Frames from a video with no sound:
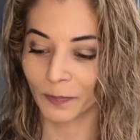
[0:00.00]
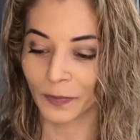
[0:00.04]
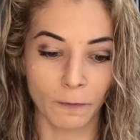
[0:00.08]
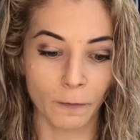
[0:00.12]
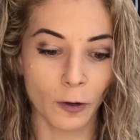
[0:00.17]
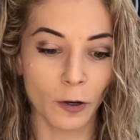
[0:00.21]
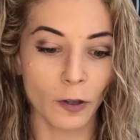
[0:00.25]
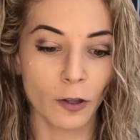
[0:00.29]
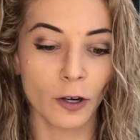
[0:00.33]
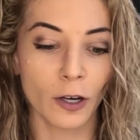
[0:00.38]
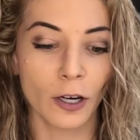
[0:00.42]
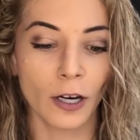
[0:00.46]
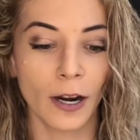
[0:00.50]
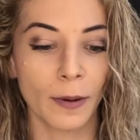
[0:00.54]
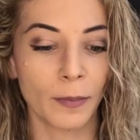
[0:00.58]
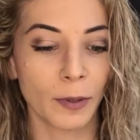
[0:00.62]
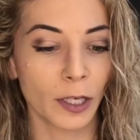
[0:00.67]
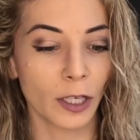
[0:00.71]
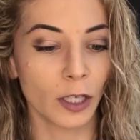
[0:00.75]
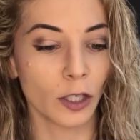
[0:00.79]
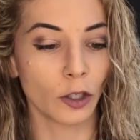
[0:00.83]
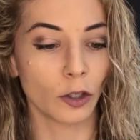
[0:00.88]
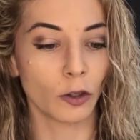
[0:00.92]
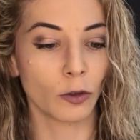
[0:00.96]
Further, I'm
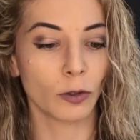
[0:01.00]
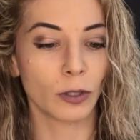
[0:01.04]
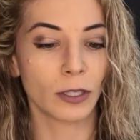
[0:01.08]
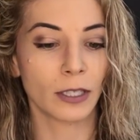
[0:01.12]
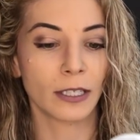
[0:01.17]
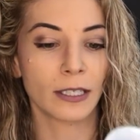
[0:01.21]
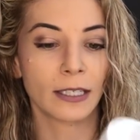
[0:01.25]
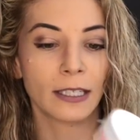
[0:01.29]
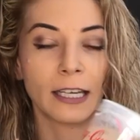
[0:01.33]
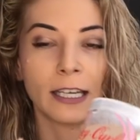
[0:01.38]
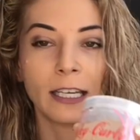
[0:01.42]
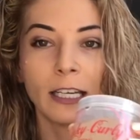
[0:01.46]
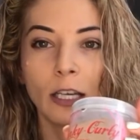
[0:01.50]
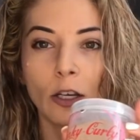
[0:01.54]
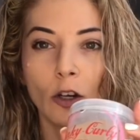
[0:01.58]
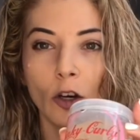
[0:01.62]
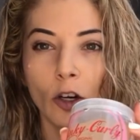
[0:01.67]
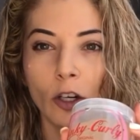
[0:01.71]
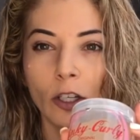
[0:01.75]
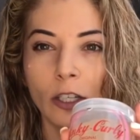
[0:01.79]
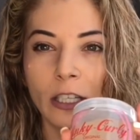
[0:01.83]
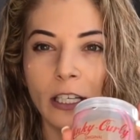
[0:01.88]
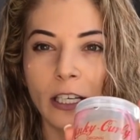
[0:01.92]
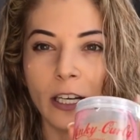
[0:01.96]
going to use this Kinky
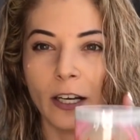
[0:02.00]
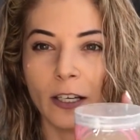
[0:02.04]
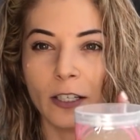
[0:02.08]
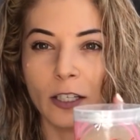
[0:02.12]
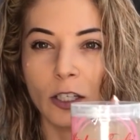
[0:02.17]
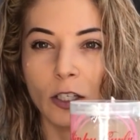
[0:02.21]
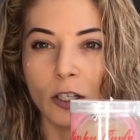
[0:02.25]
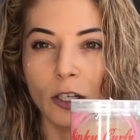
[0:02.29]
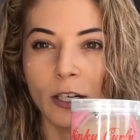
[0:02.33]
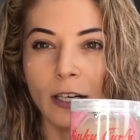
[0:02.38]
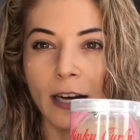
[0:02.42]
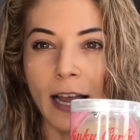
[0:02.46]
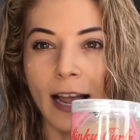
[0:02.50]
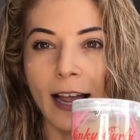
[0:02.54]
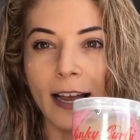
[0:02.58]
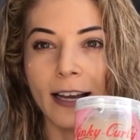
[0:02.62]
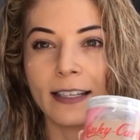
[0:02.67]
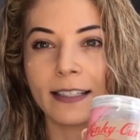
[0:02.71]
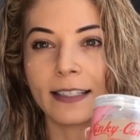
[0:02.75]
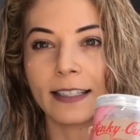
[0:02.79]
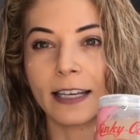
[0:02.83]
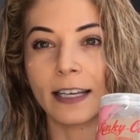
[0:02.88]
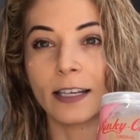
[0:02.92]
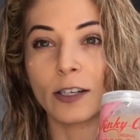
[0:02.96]
Curly Custard
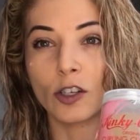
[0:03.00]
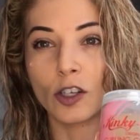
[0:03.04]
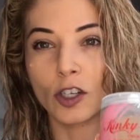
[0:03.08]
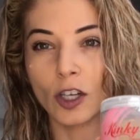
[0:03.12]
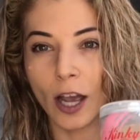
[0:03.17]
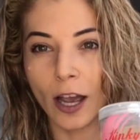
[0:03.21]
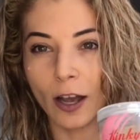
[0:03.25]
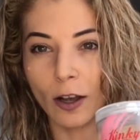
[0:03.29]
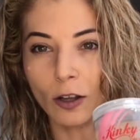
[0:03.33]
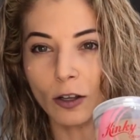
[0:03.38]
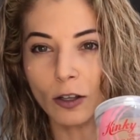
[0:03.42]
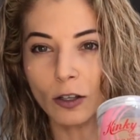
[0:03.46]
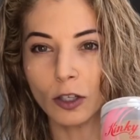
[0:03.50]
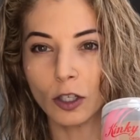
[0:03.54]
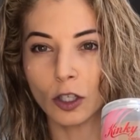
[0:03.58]
as a gel.